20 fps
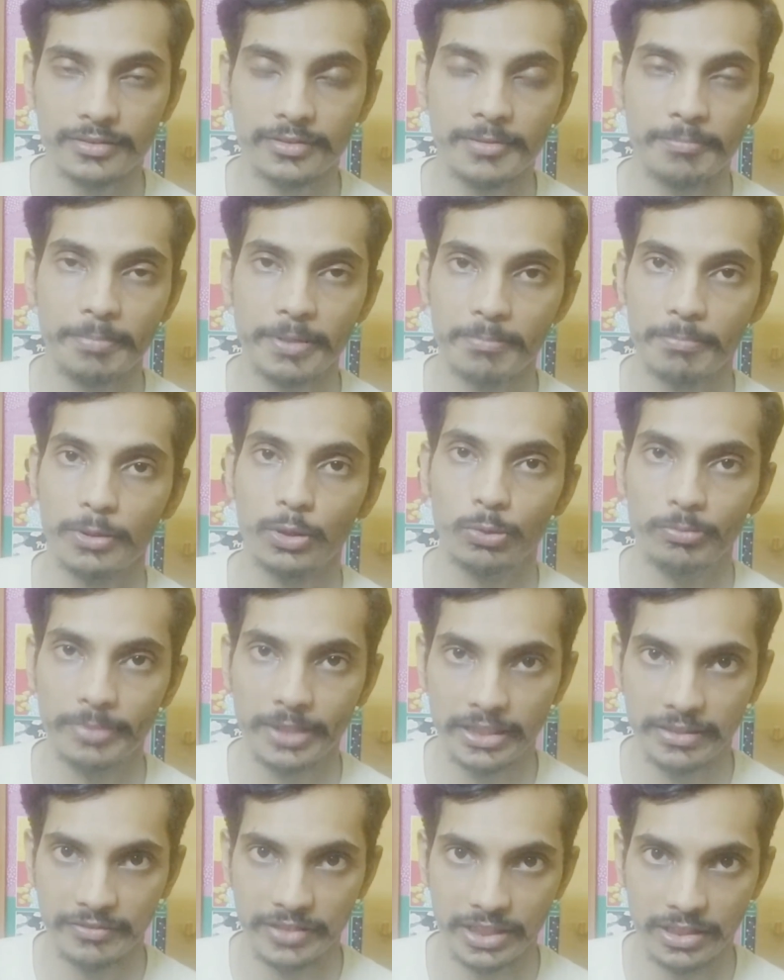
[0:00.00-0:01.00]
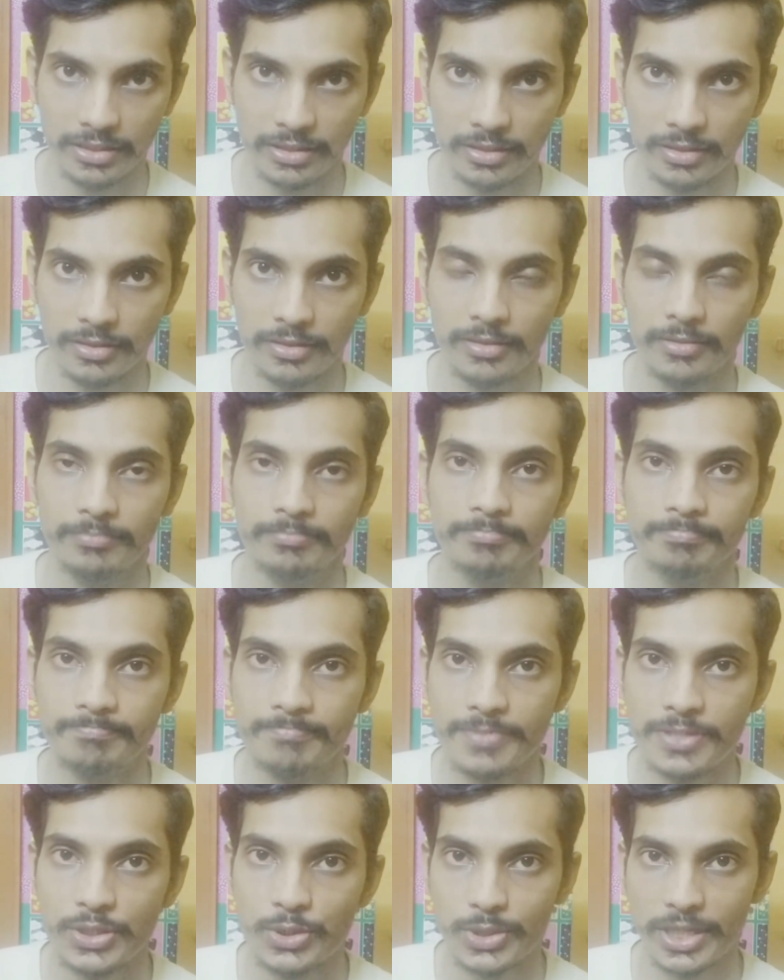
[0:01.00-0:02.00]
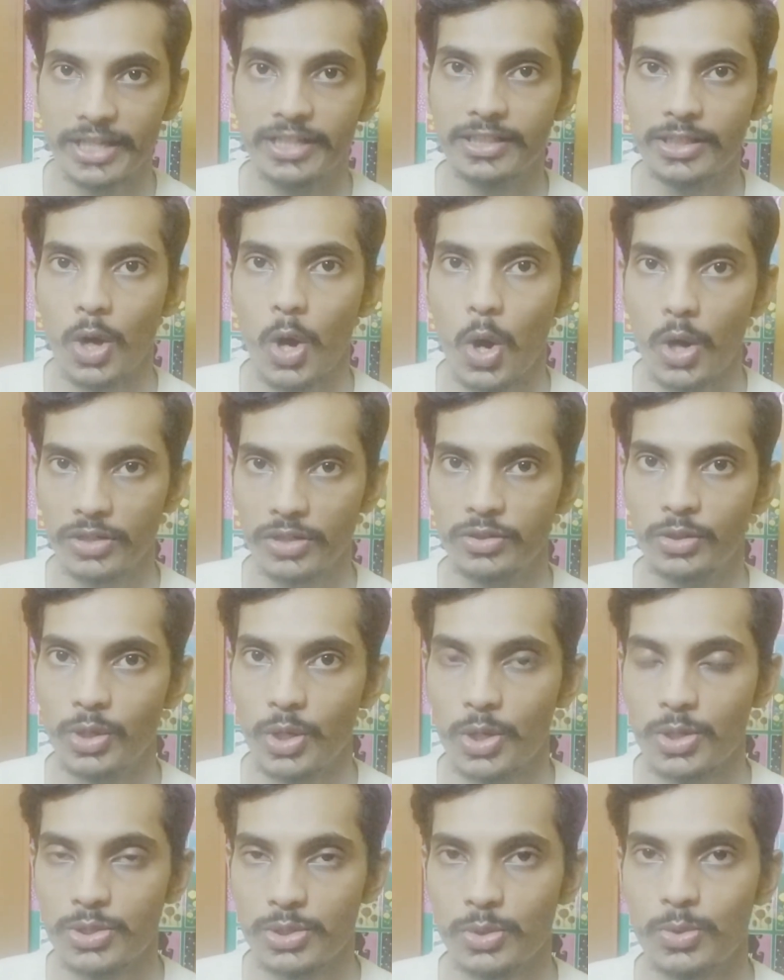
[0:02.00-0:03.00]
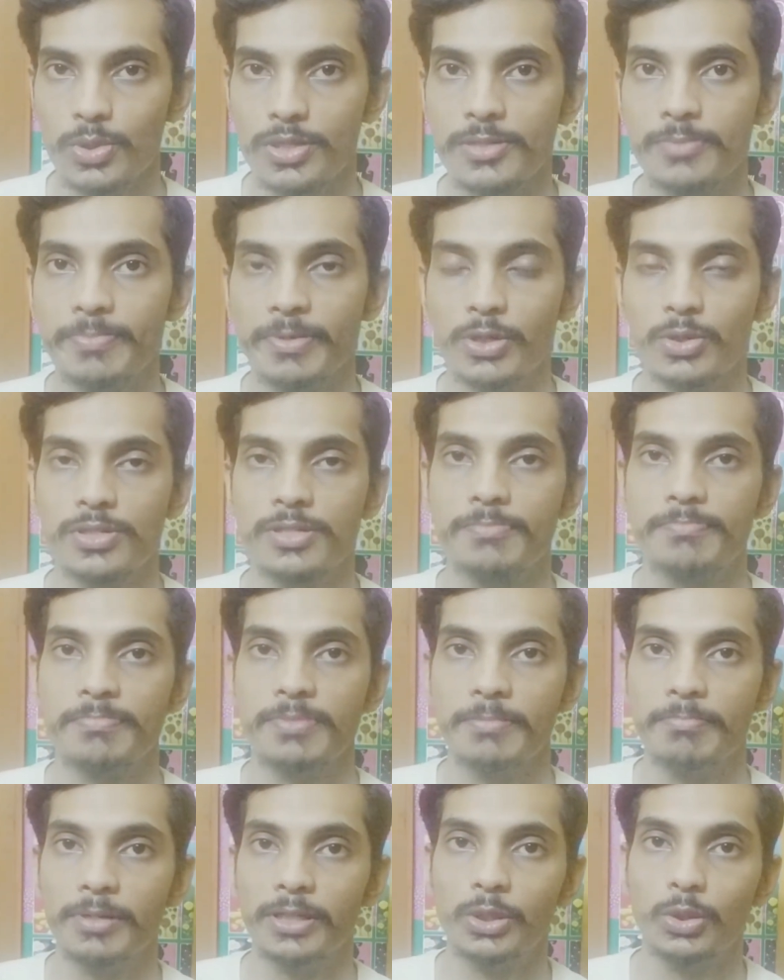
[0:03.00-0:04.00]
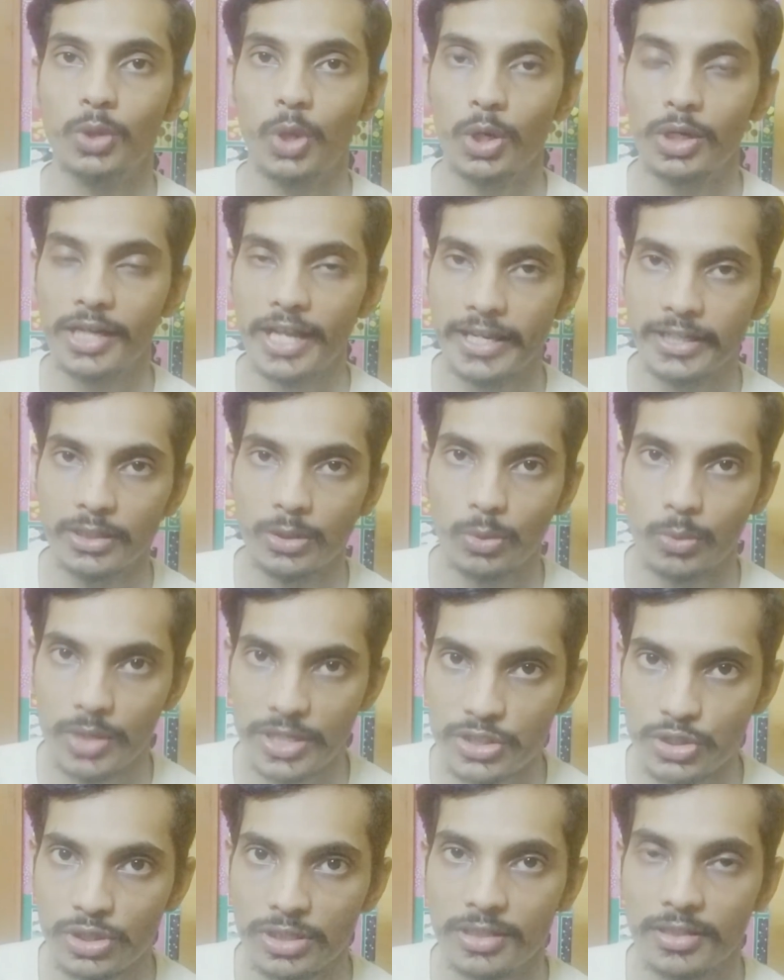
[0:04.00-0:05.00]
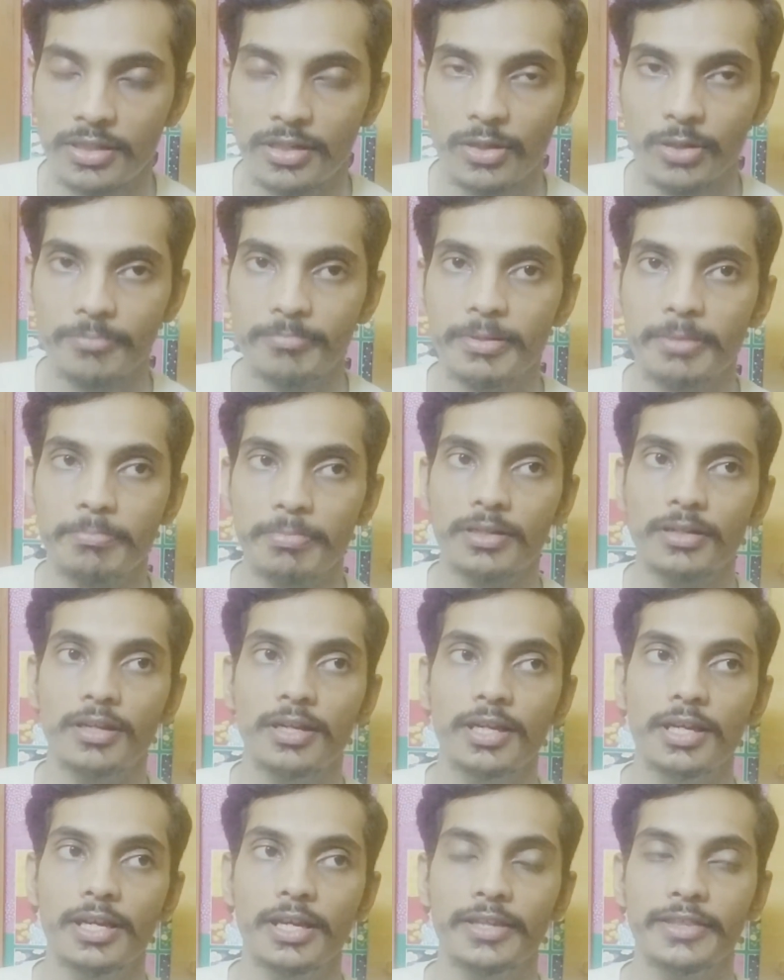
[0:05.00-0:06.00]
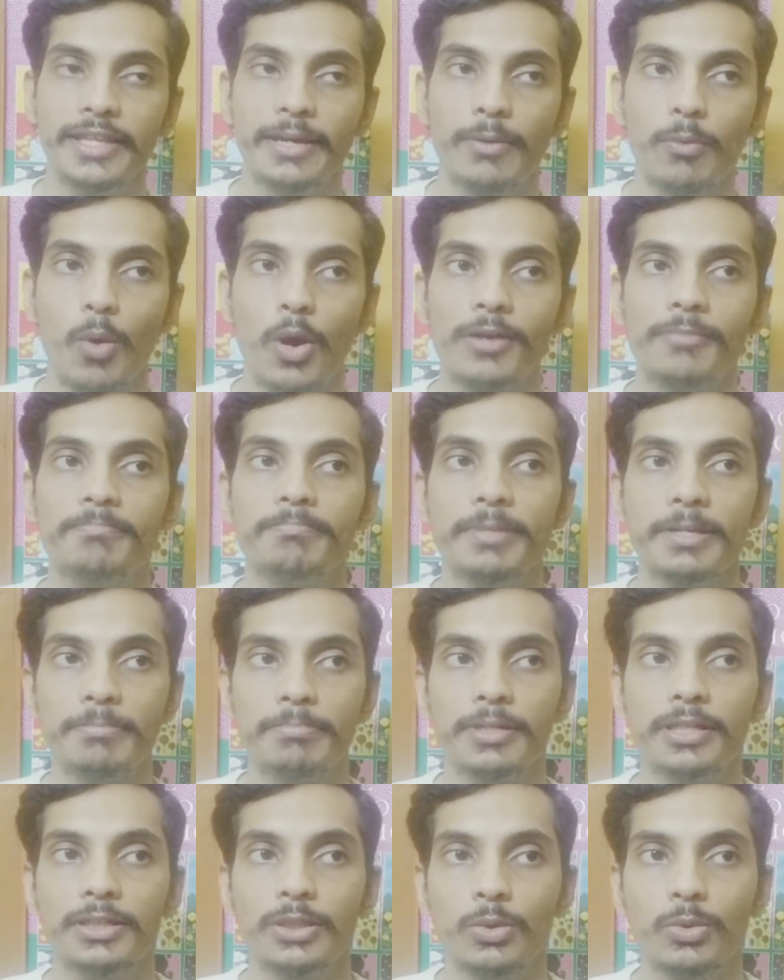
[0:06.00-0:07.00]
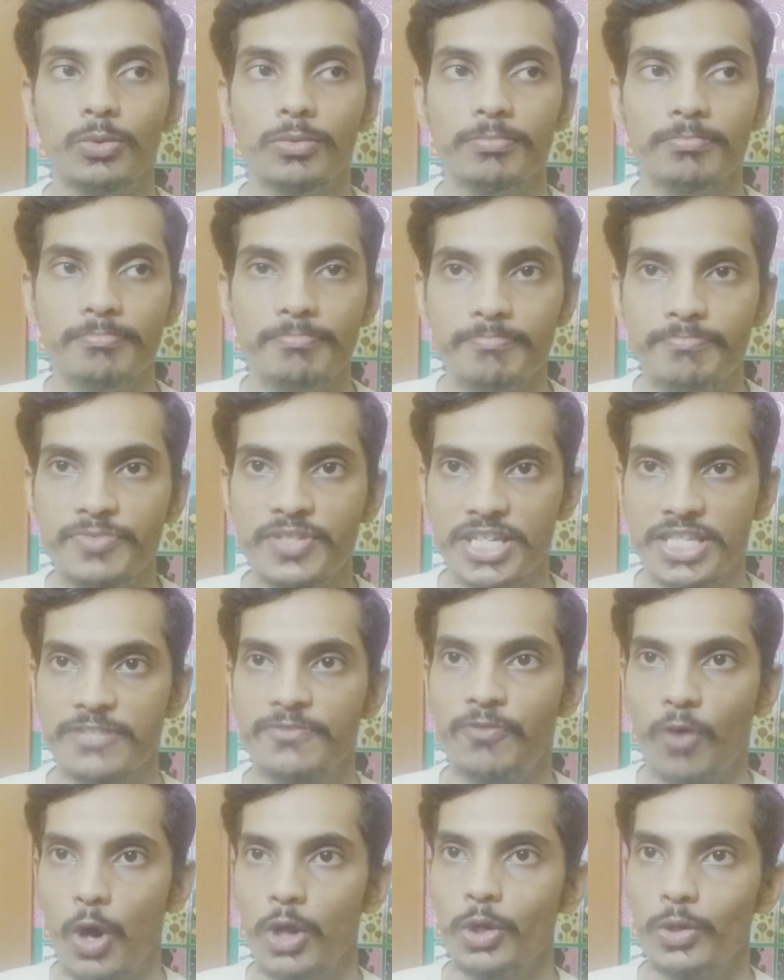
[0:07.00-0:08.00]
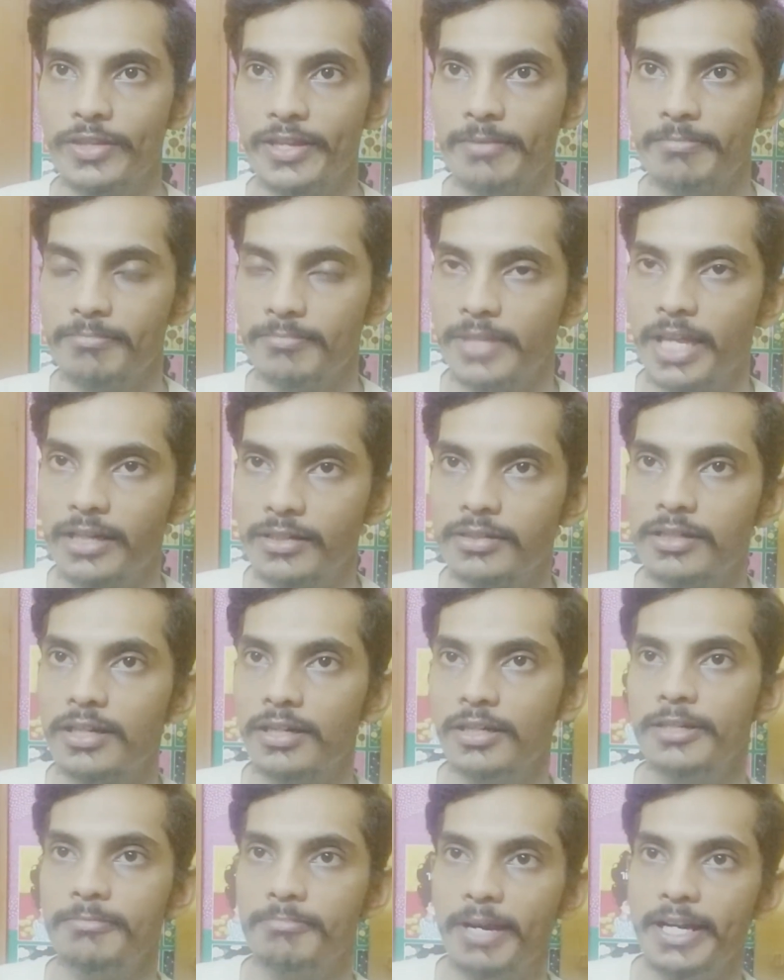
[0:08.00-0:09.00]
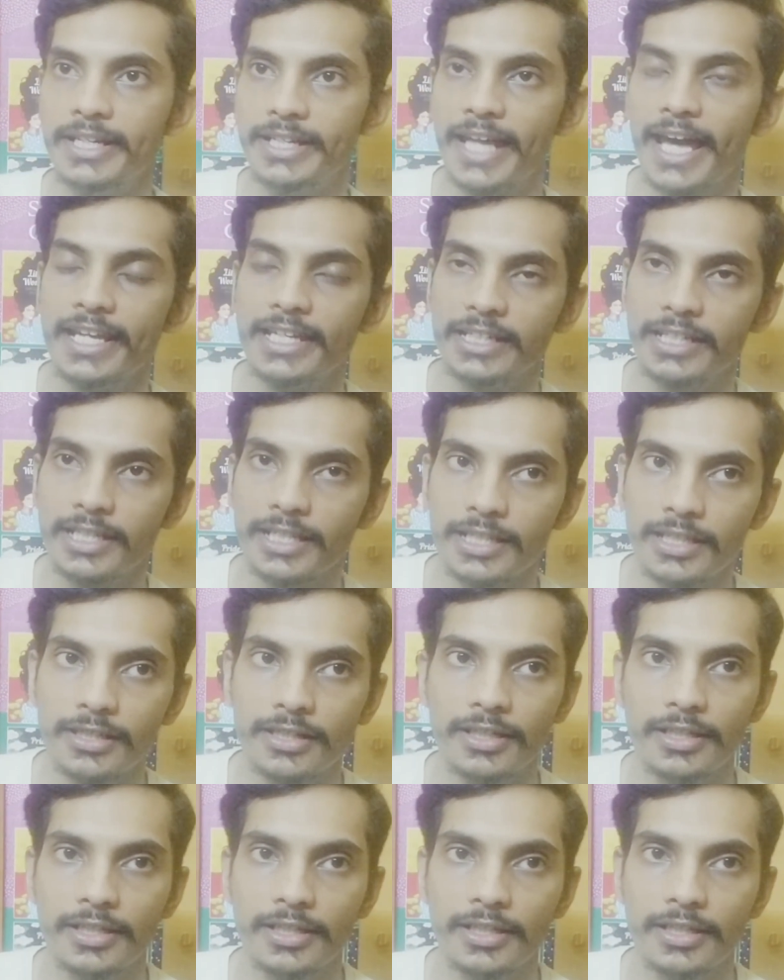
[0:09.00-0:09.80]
the people who believe in strict orthodox rules, because people do not like to question, and they want people to just follow them, that herd mentality,